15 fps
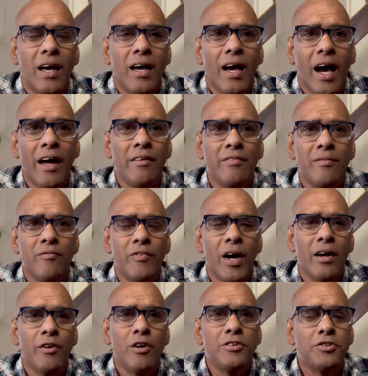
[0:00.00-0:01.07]
And we are
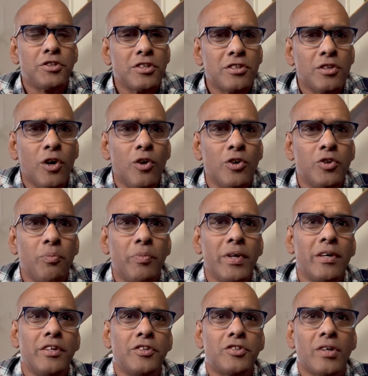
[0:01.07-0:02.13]
not just called to be a
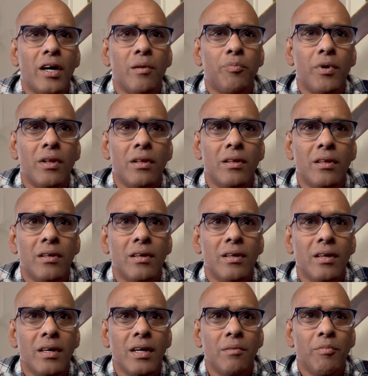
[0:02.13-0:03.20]
disciple,
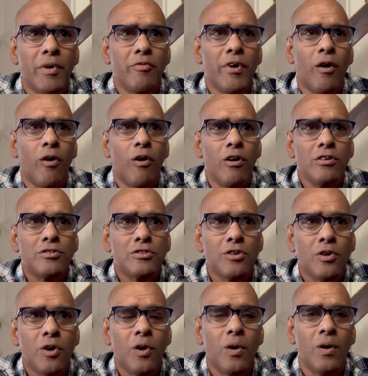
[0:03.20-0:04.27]
but we are also
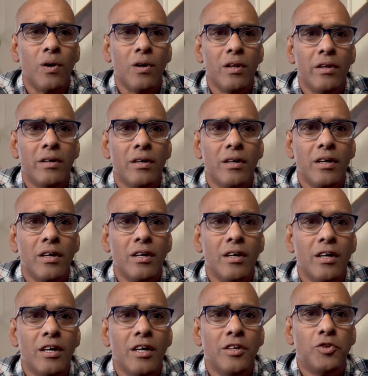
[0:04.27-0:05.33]
called
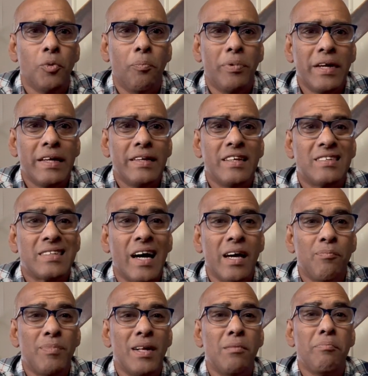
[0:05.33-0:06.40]
to be
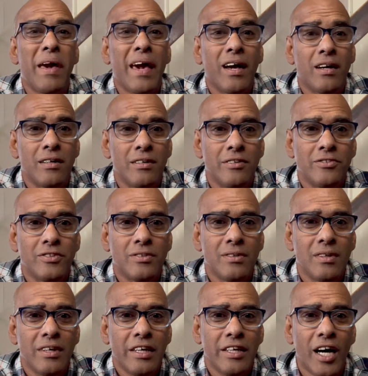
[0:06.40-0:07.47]
disciple makers.
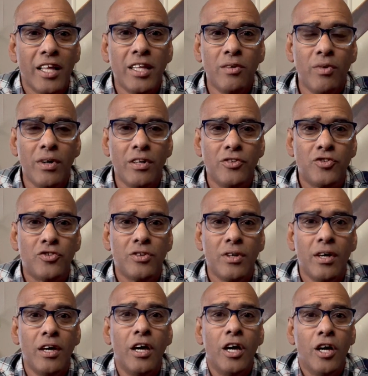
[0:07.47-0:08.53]
In other words,
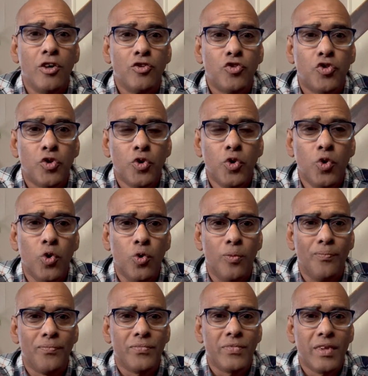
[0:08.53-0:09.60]
through
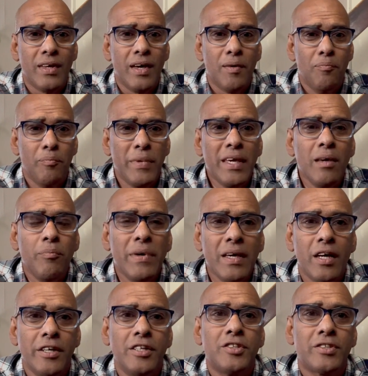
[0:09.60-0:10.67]
me being
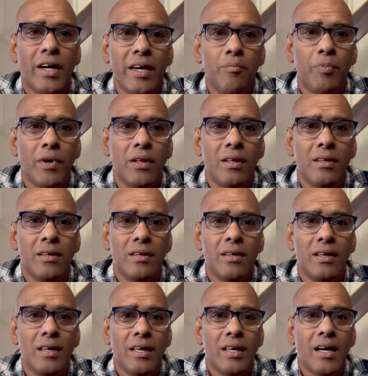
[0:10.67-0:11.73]
a disciple,
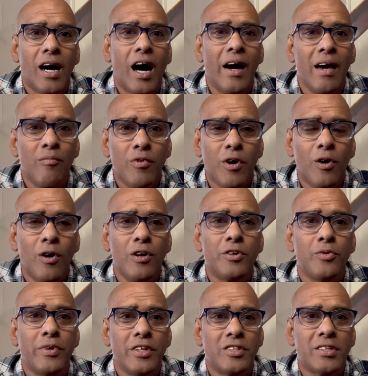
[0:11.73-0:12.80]
I am called to
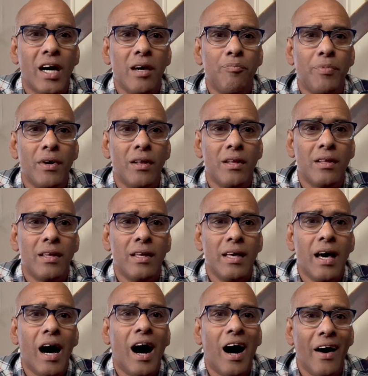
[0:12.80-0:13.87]
disciple
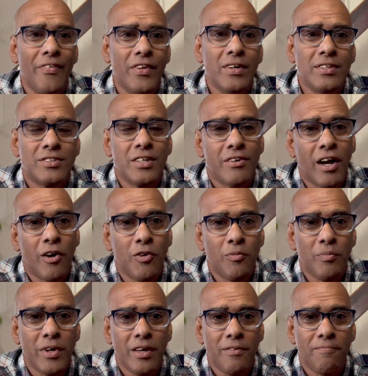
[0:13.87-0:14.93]
others around
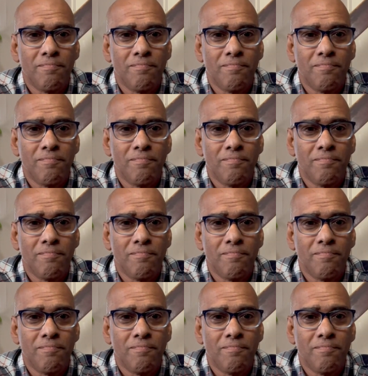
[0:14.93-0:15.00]
me.